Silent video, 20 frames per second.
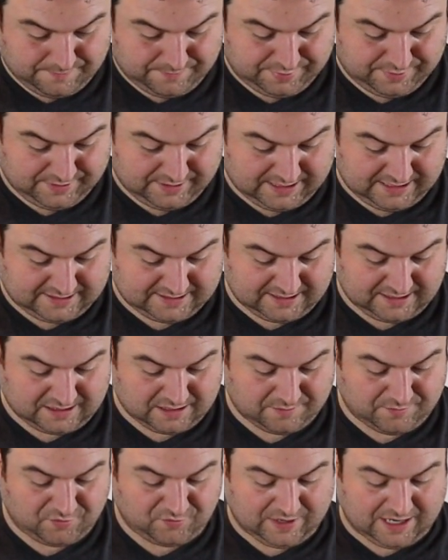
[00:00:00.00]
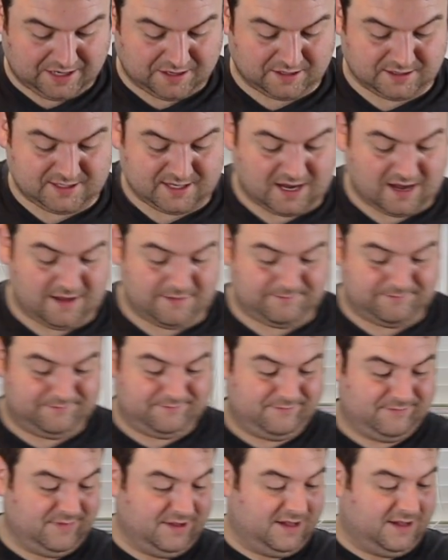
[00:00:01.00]
placing them right on top.
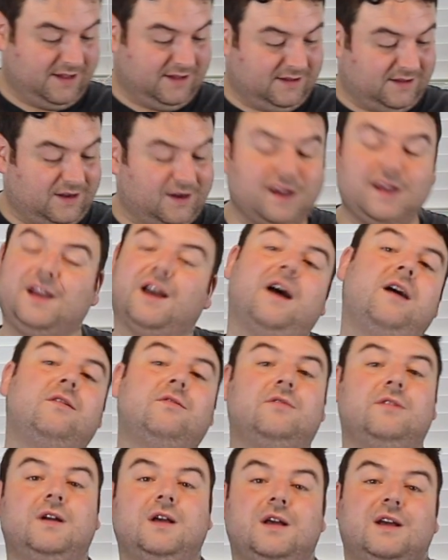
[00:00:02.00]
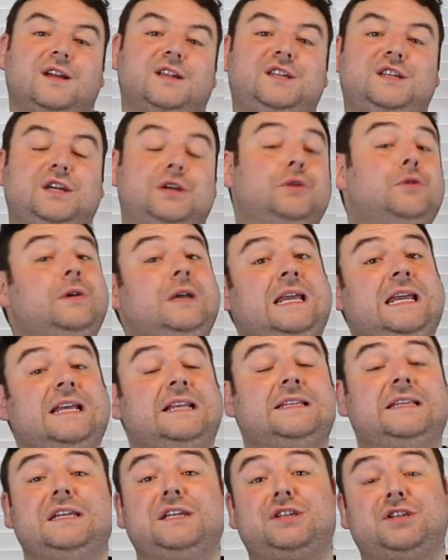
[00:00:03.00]
There you go. 2
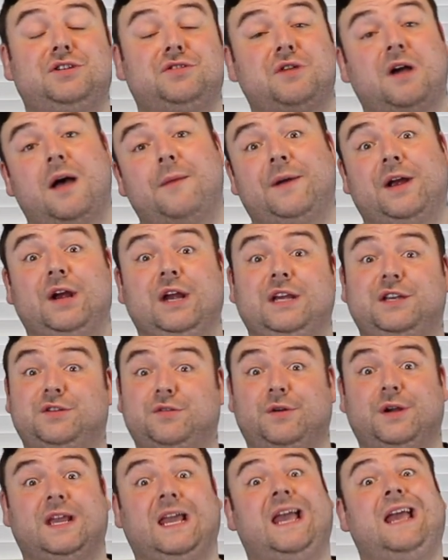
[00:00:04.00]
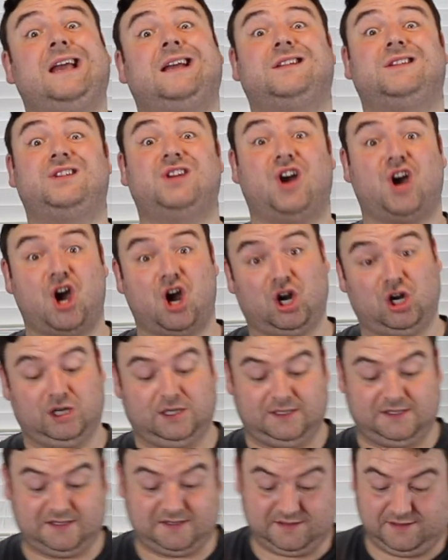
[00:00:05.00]
easy strawberry shortcake
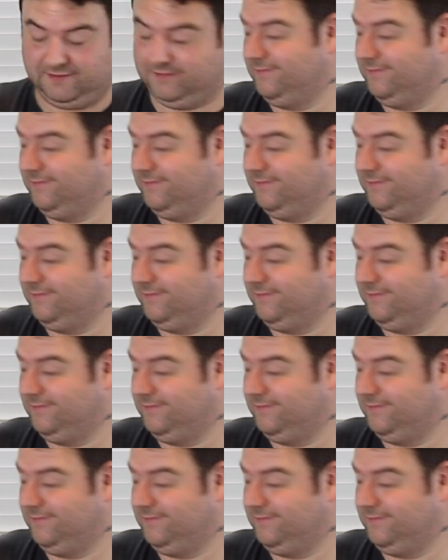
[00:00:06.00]
tarts.